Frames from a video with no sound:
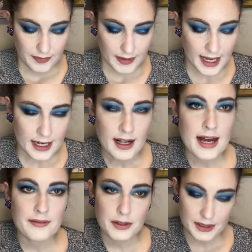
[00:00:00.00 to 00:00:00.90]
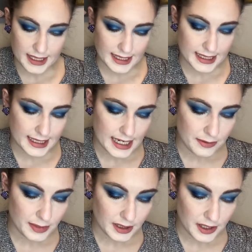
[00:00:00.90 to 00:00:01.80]
And I'll have those listed down
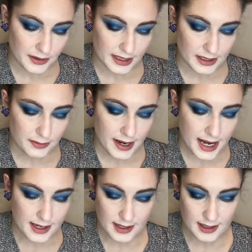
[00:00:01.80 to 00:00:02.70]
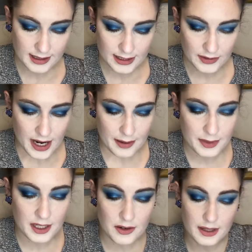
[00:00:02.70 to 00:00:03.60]
below as well. So now I'm going to
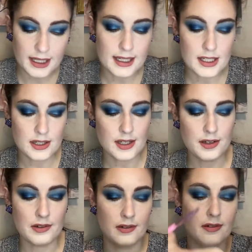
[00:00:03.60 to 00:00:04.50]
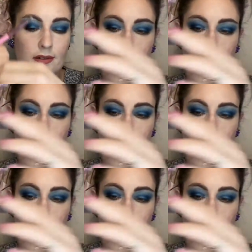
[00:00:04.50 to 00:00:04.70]
go into